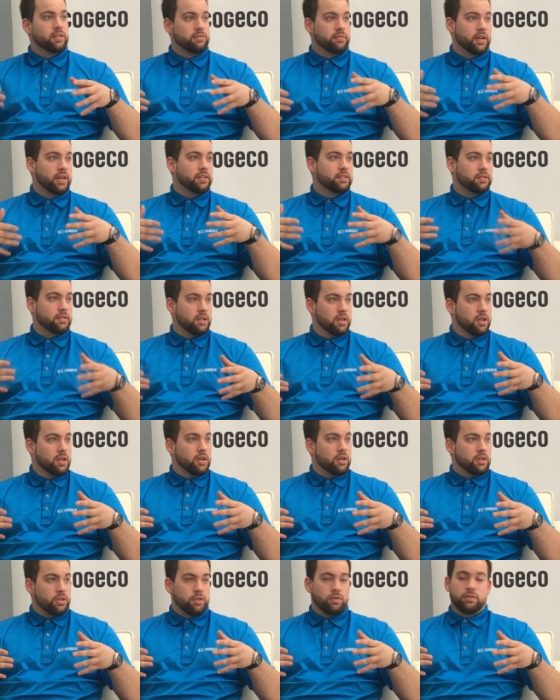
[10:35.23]
device
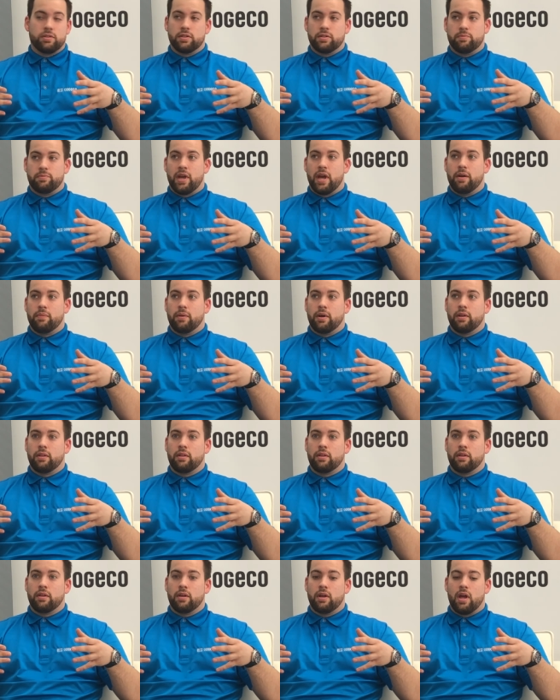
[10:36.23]
uses bandwidth,
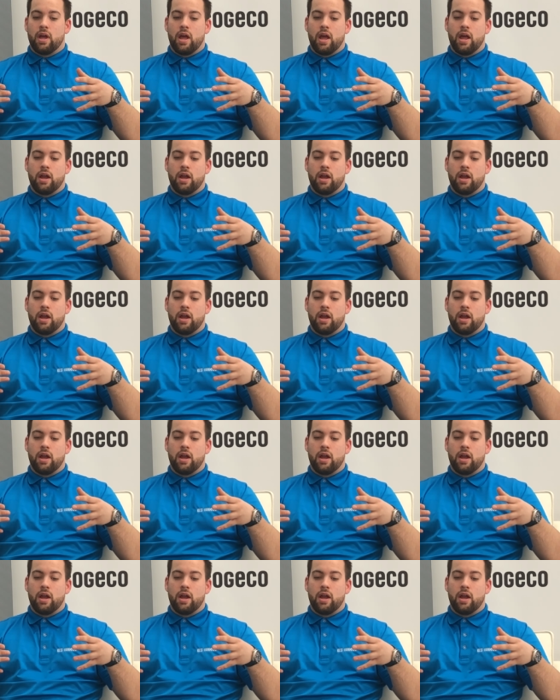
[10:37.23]
yep.